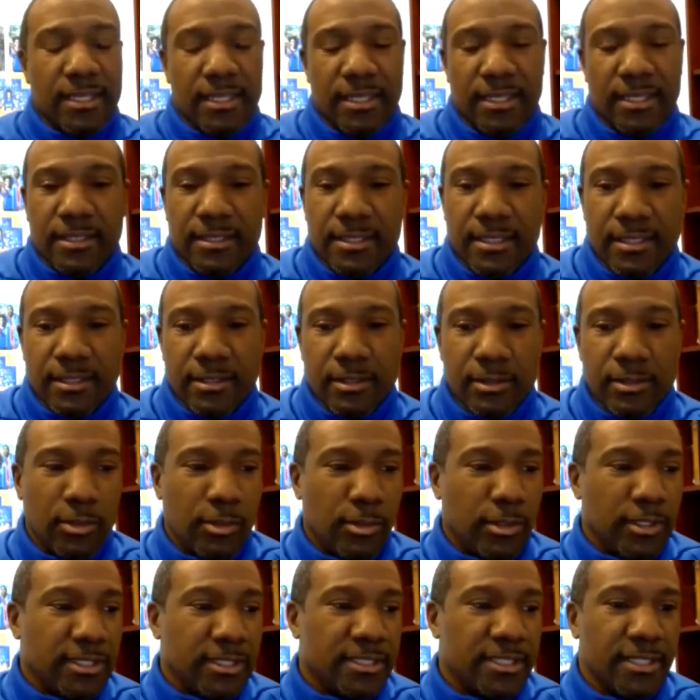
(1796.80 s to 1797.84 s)
and and the
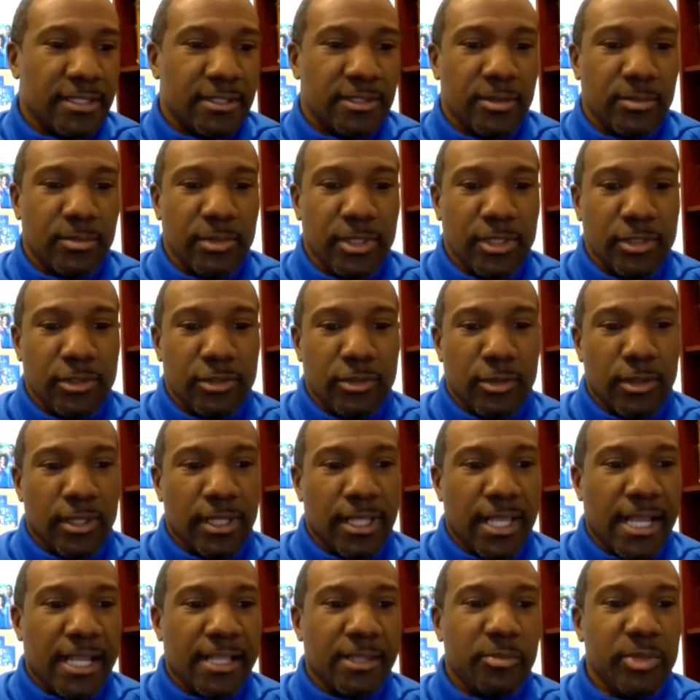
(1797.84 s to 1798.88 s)
lord said to me you know a
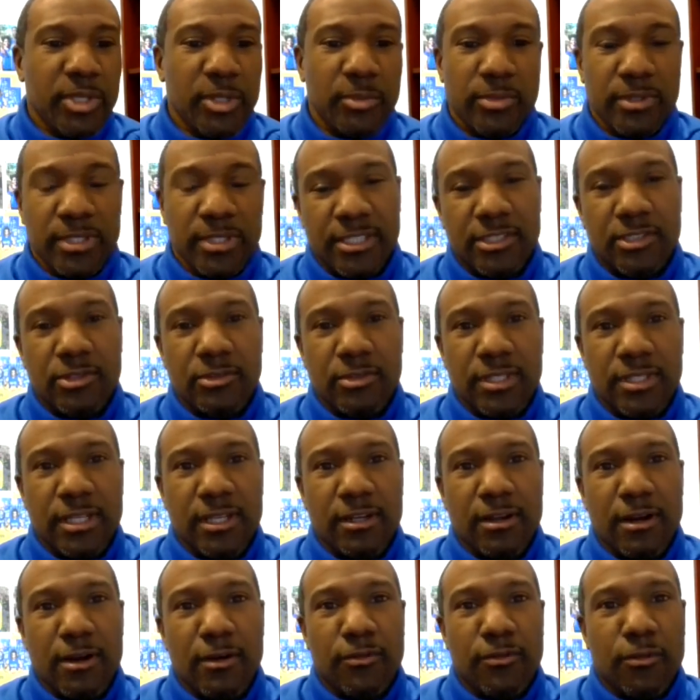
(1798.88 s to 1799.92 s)
lot of people that you
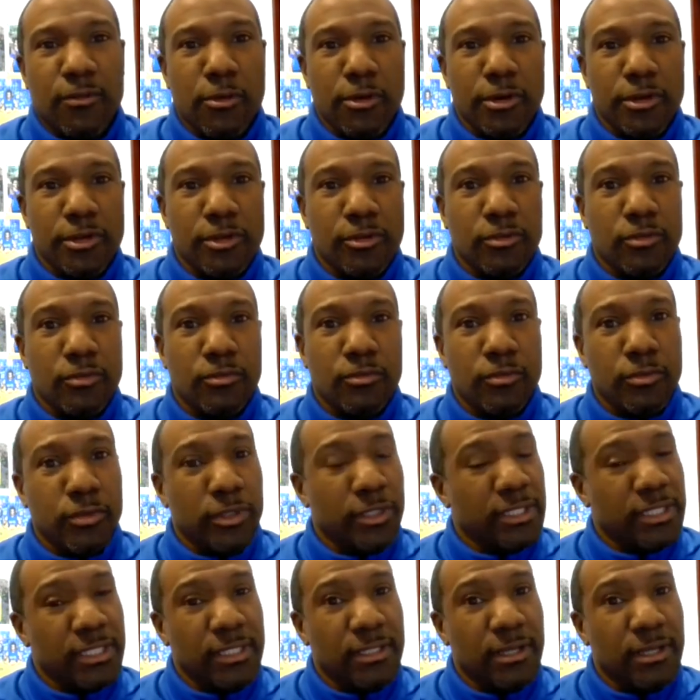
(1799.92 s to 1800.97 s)
think are for you
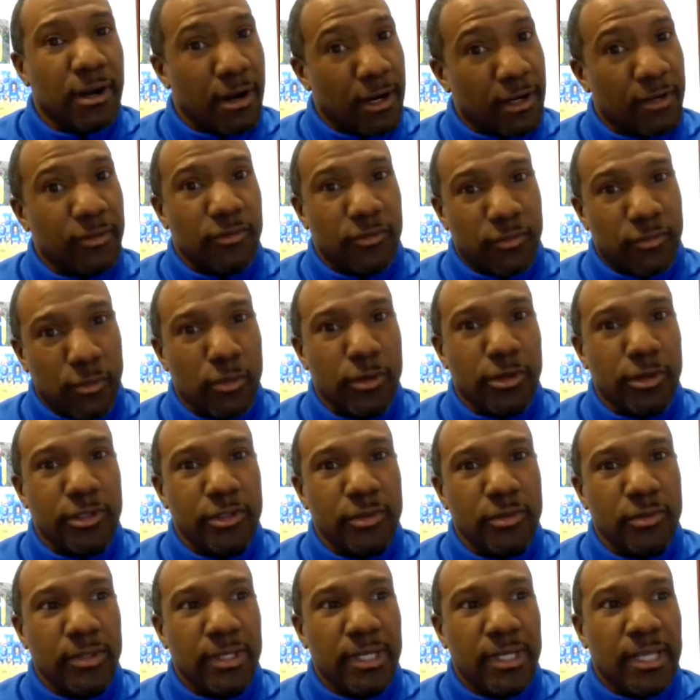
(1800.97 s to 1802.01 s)
really aren't for
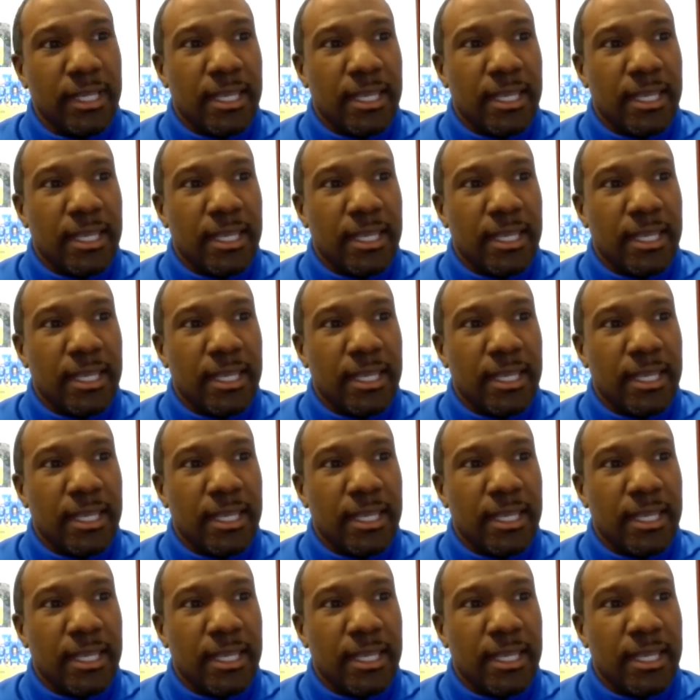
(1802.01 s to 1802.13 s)
you